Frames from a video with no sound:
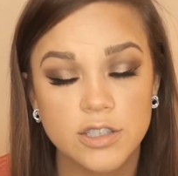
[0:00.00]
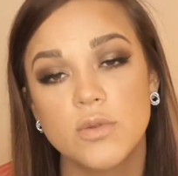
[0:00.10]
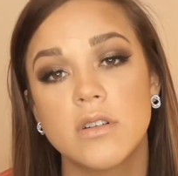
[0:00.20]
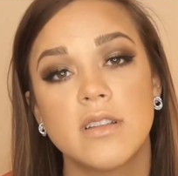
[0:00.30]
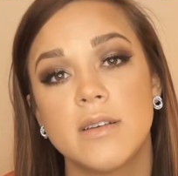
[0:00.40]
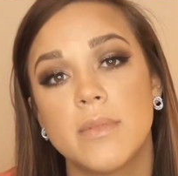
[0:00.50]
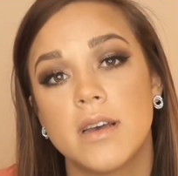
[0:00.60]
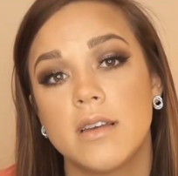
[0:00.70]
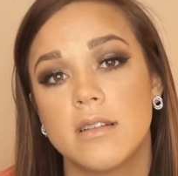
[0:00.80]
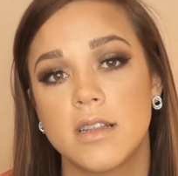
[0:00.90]
just want to leave
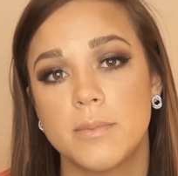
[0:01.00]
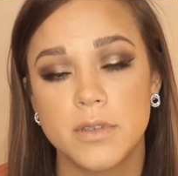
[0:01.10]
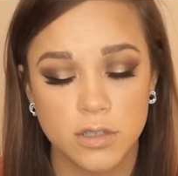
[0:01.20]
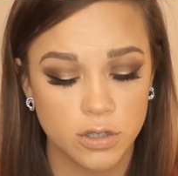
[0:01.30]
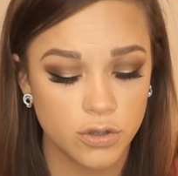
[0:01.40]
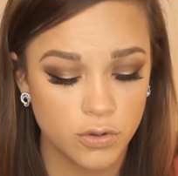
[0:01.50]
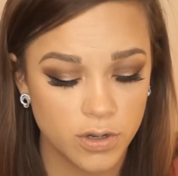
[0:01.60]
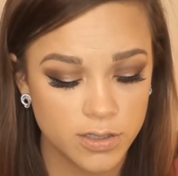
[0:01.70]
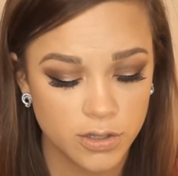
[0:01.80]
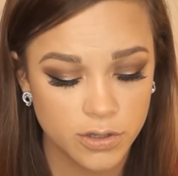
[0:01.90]
my lips nude,
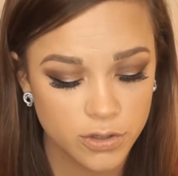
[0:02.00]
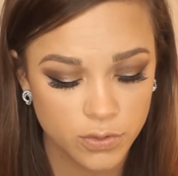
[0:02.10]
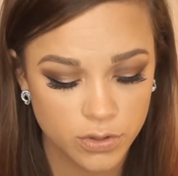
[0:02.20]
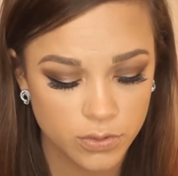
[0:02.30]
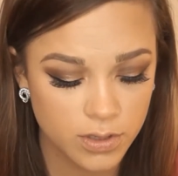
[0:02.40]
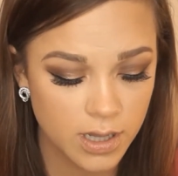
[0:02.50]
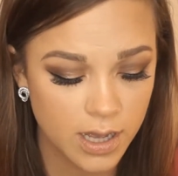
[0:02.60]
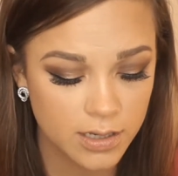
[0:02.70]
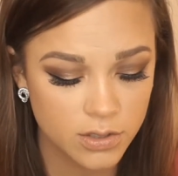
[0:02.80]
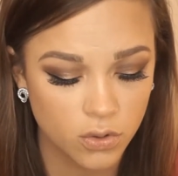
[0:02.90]
so you can do a nude
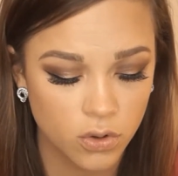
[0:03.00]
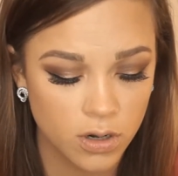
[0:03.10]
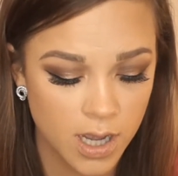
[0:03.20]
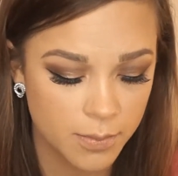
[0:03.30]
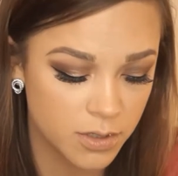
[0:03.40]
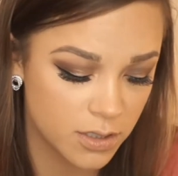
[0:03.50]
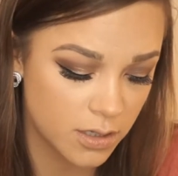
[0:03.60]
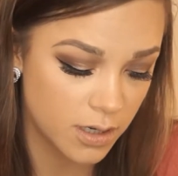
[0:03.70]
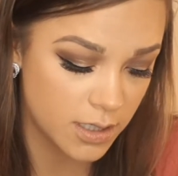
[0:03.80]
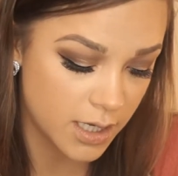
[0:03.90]
gloss, or I'm just
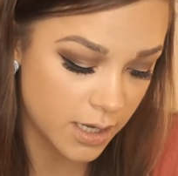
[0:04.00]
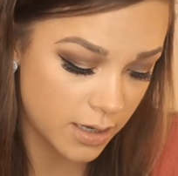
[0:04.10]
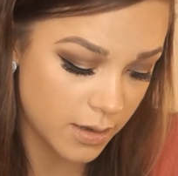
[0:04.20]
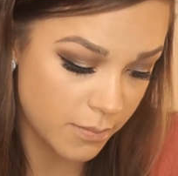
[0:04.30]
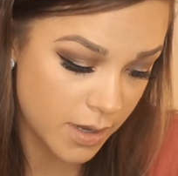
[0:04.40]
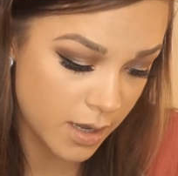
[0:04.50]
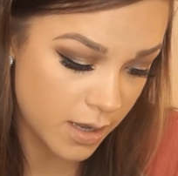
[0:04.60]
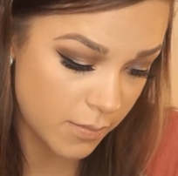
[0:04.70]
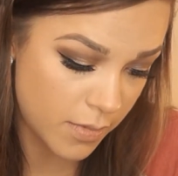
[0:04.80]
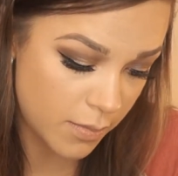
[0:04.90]
going to take
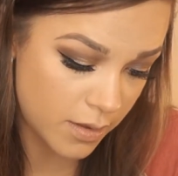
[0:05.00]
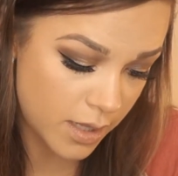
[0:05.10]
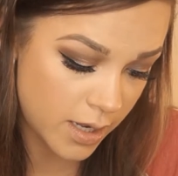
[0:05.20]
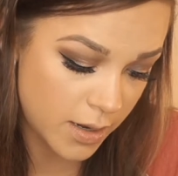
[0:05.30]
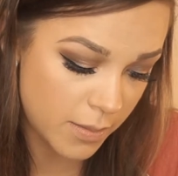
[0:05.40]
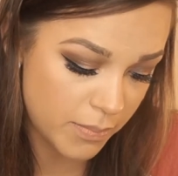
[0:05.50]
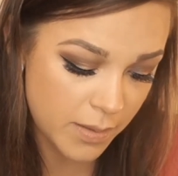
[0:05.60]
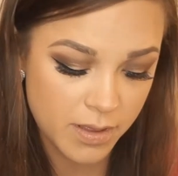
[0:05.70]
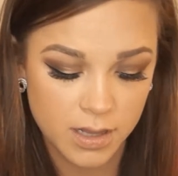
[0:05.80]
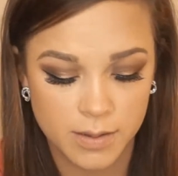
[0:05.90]
my Maybelline
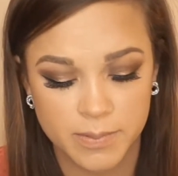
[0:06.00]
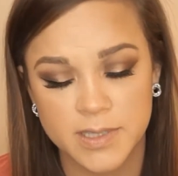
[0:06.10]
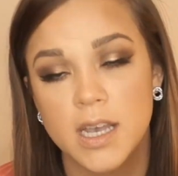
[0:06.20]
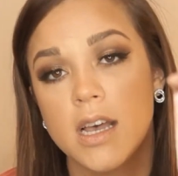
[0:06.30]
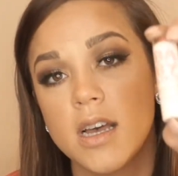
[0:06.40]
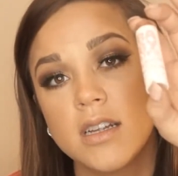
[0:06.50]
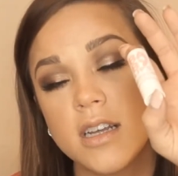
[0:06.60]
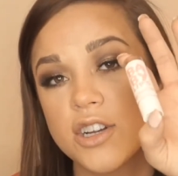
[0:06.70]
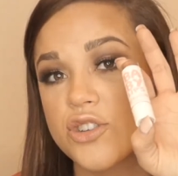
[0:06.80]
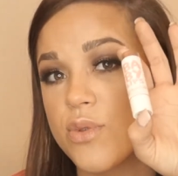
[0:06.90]
Baby Lips
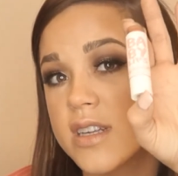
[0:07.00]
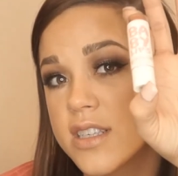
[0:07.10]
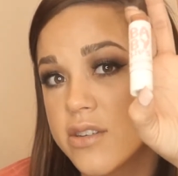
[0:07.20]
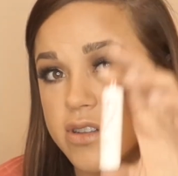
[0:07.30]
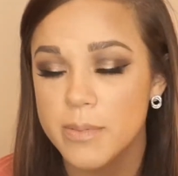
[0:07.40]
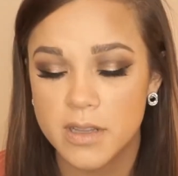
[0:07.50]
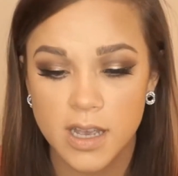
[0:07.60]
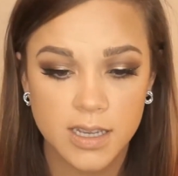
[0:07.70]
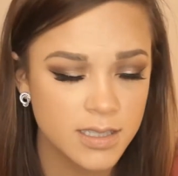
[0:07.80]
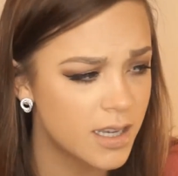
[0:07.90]
Dr. Rescue lip
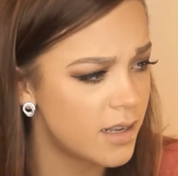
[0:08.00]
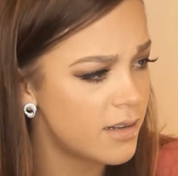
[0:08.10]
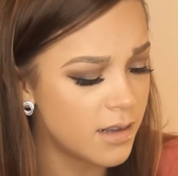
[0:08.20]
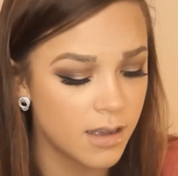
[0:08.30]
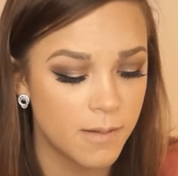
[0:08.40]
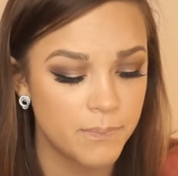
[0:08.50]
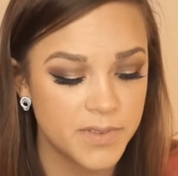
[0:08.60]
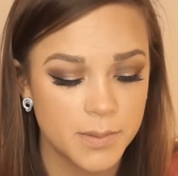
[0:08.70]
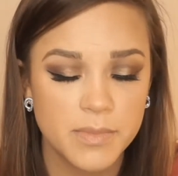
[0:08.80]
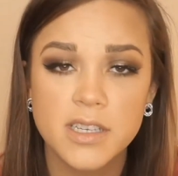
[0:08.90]
gloss, and
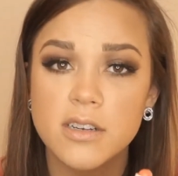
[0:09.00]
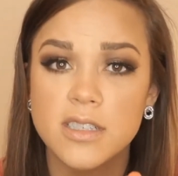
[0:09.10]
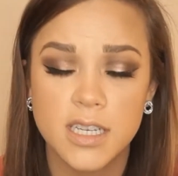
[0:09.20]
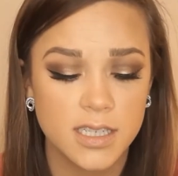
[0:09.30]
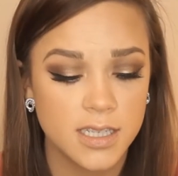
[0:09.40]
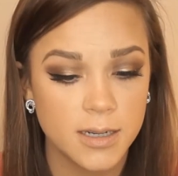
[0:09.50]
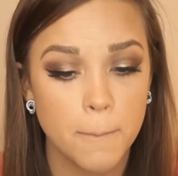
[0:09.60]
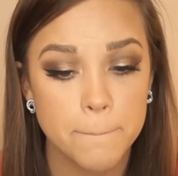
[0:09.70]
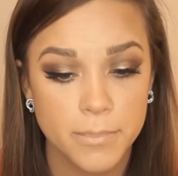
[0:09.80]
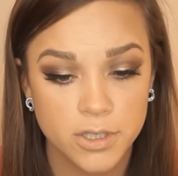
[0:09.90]
some of these are tinted,
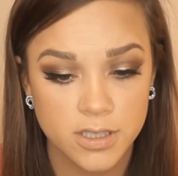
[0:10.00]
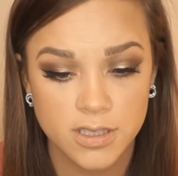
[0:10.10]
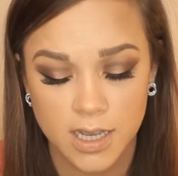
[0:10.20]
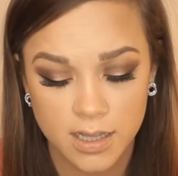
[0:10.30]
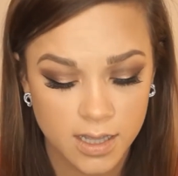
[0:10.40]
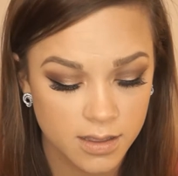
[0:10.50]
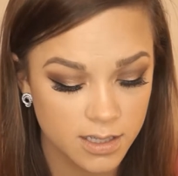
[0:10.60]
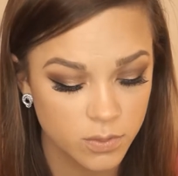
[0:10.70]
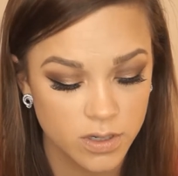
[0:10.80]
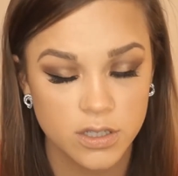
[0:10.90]
just slightly.
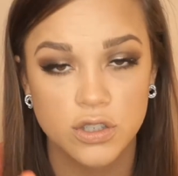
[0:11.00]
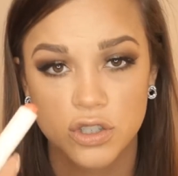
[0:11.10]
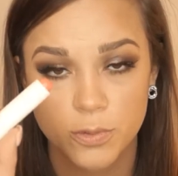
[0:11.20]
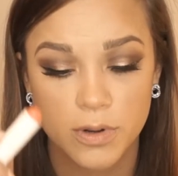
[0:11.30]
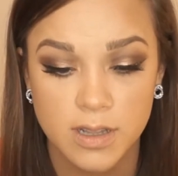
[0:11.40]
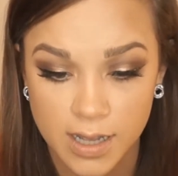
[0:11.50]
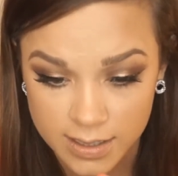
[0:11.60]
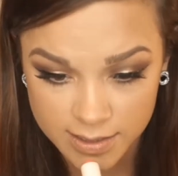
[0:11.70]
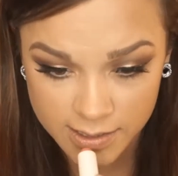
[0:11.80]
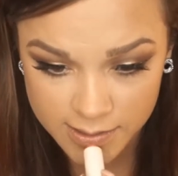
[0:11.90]
This one is super
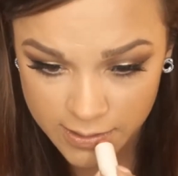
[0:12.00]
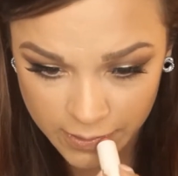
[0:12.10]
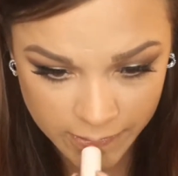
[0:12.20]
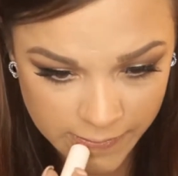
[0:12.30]
glossy, so